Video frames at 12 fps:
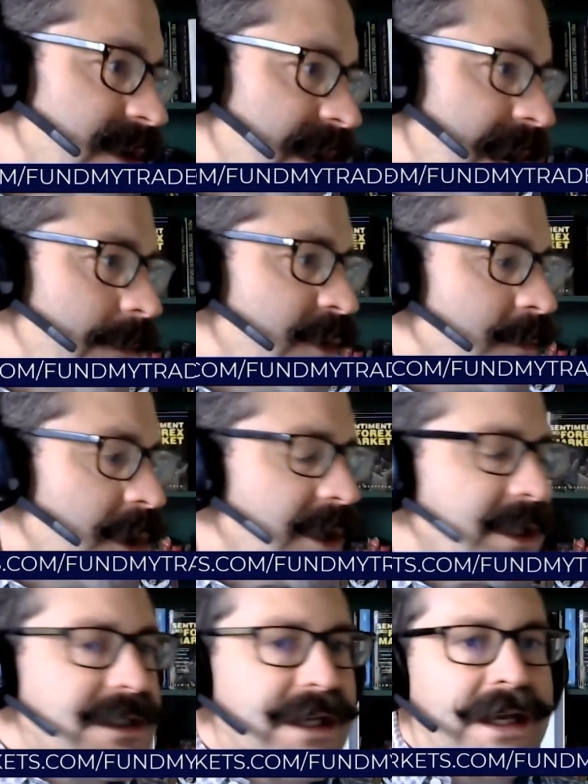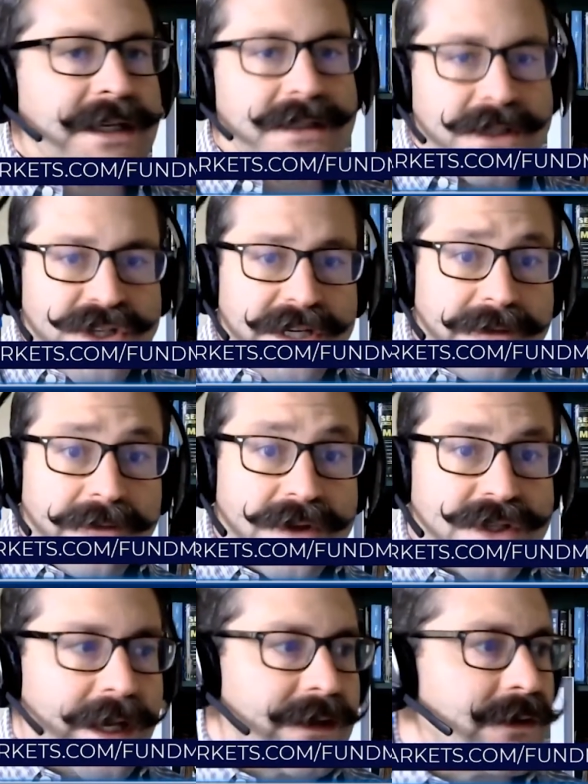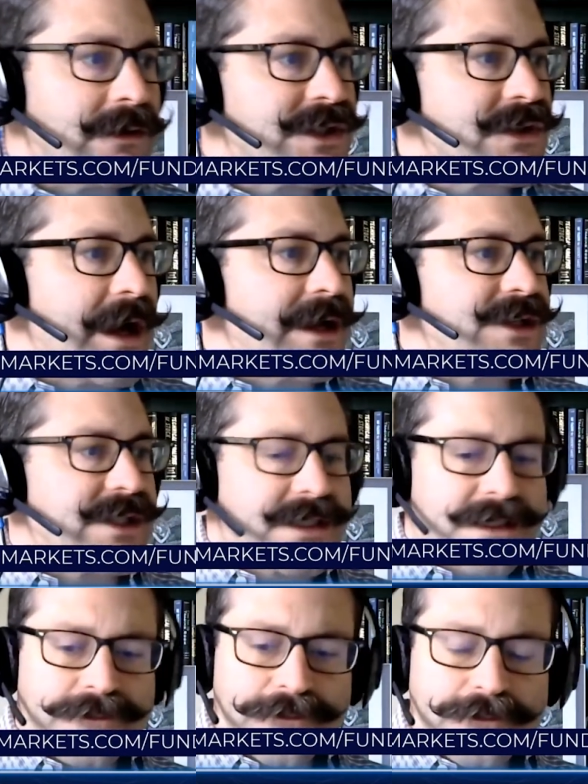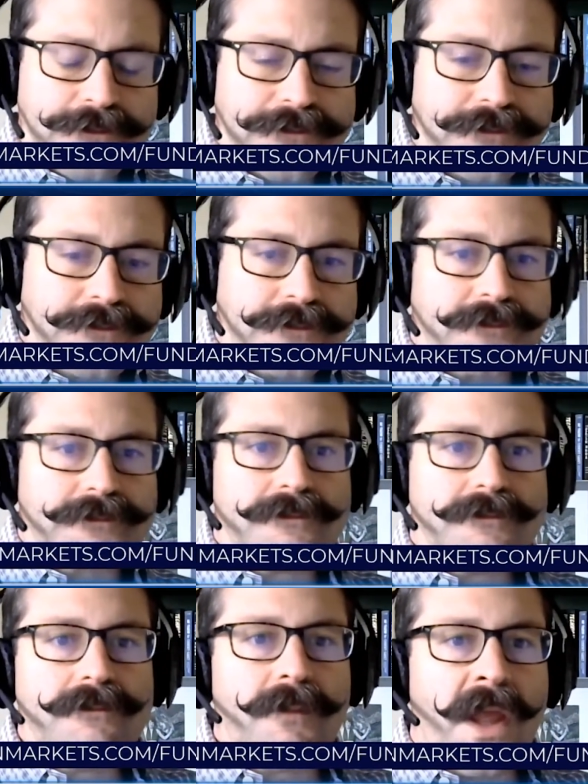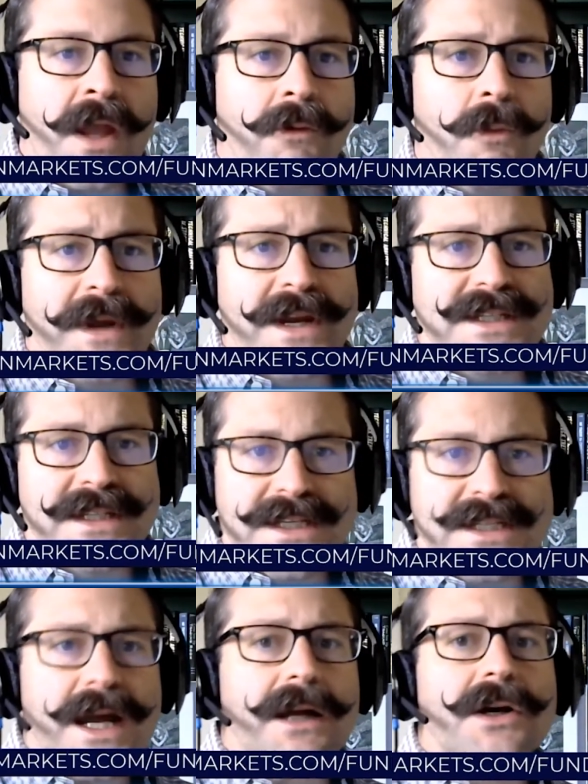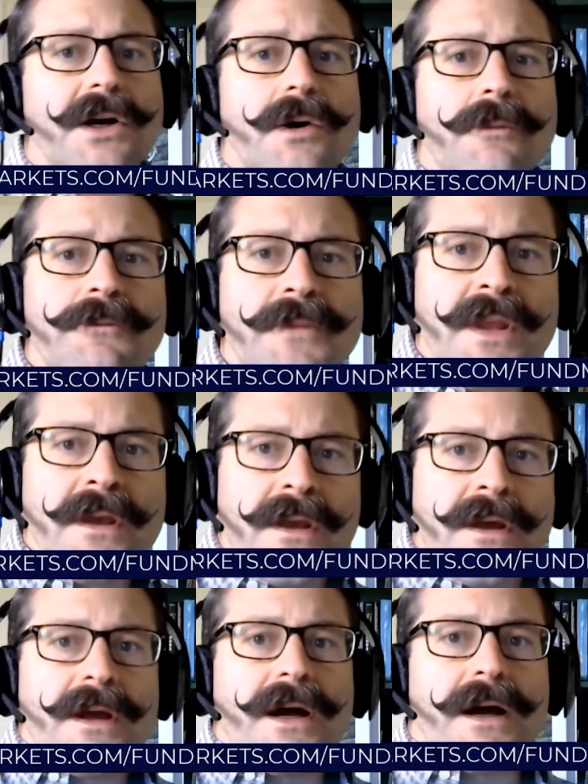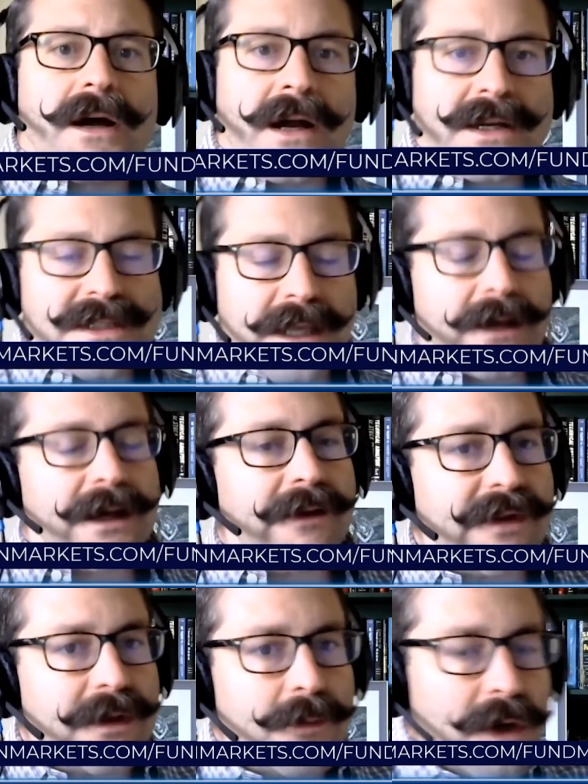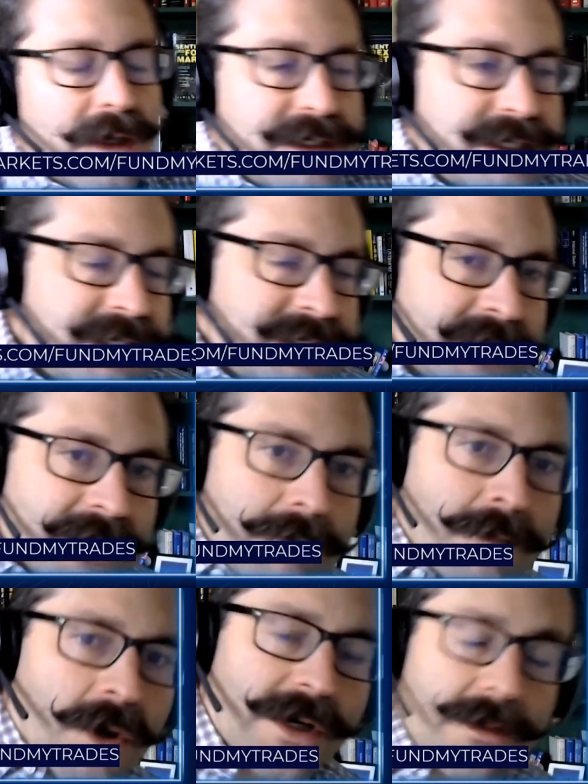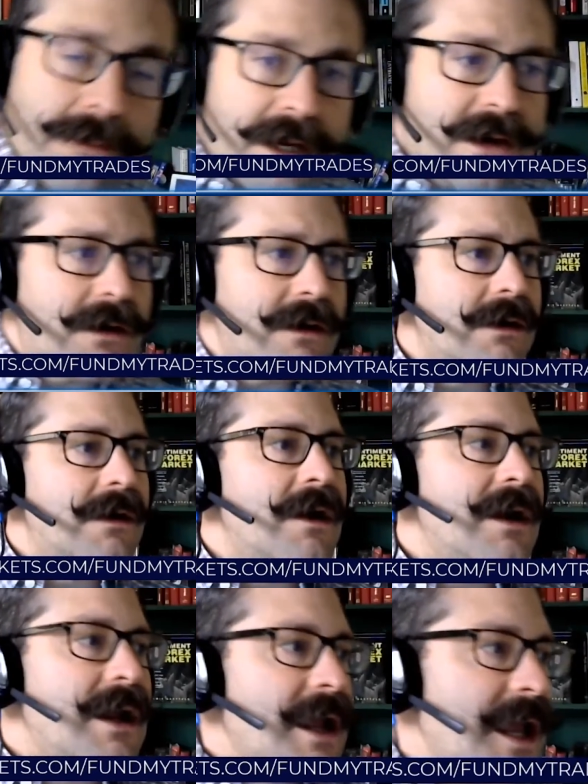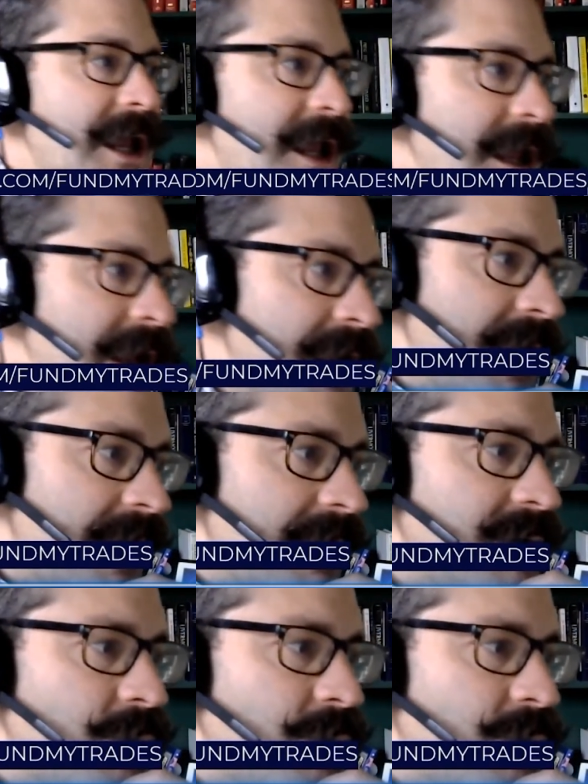Capital Markets as the chief technical strategist. Uh, we're based in Stockholm. Uh, Scandinavian Markets is a market maker, and